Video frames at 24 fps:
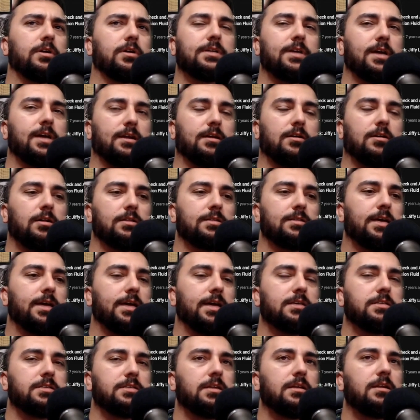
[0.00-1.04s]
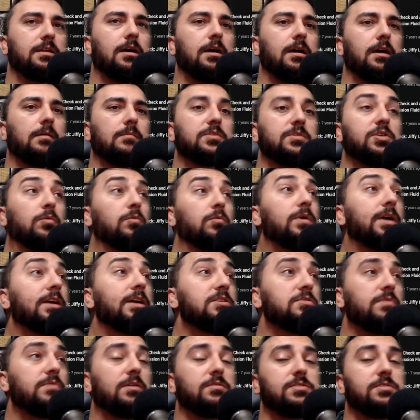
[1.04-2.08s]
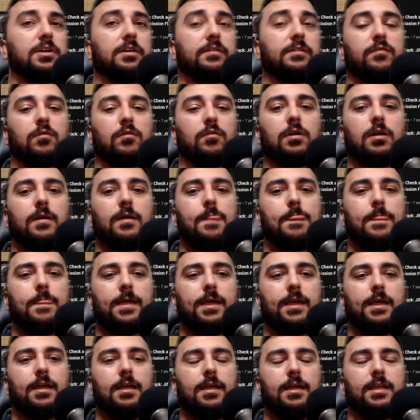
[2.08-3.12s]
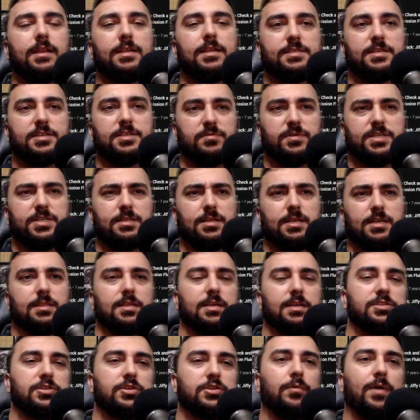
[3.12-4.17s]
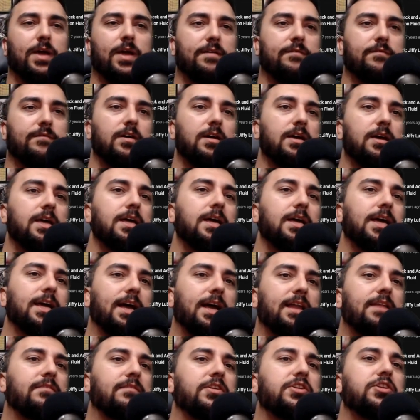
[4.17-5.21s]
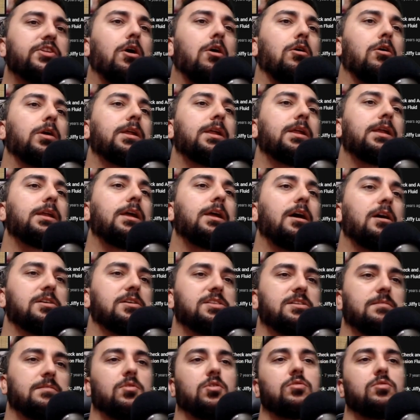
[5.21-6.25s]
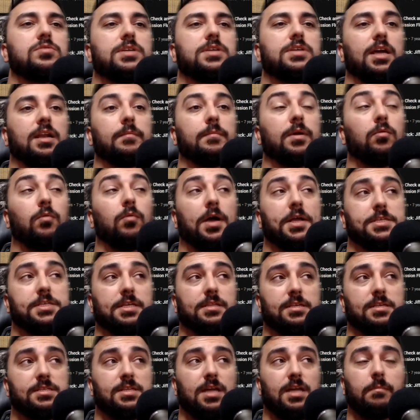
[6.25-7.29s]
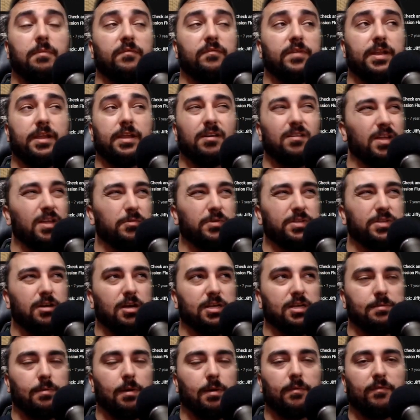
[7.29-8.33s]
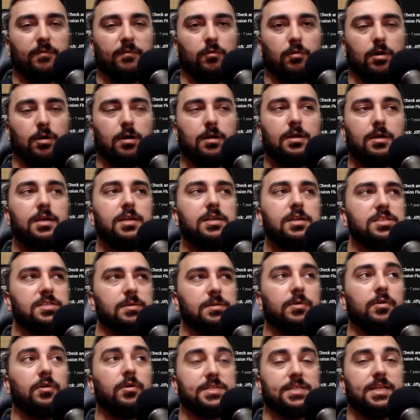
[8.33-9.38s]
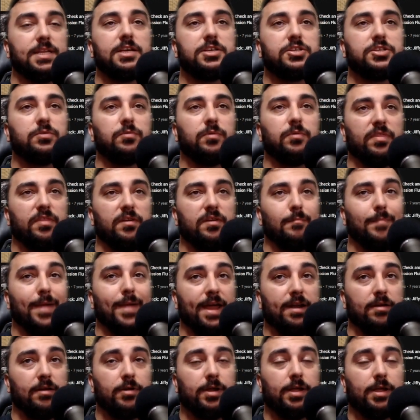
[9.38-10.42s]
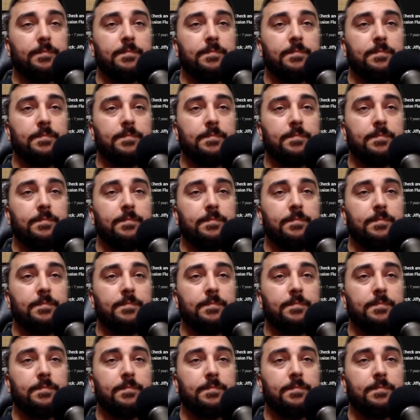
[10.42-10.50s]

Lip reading: kind of call to action. So here's what I was looking for. In a situation like this, you have kind of a targeted customer who's going to be watching this type of video, like we talked about before. Someone who has an issue with their battery